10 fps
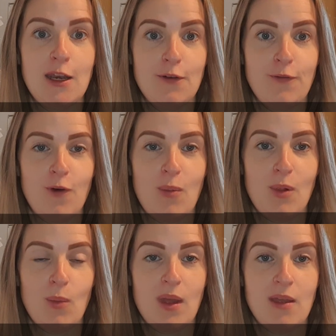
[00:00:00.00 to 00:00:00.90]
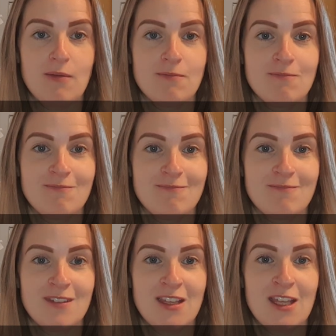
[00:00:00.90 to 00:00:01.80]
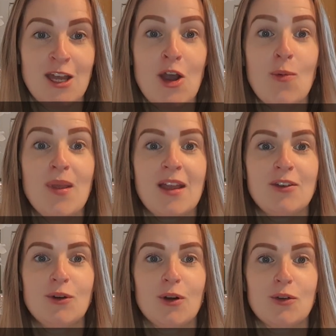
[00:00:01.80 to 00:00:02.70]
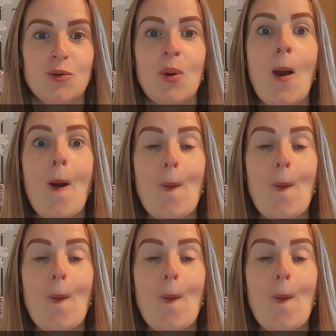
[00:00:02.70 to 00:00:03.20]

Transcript: a formal way. We can talk to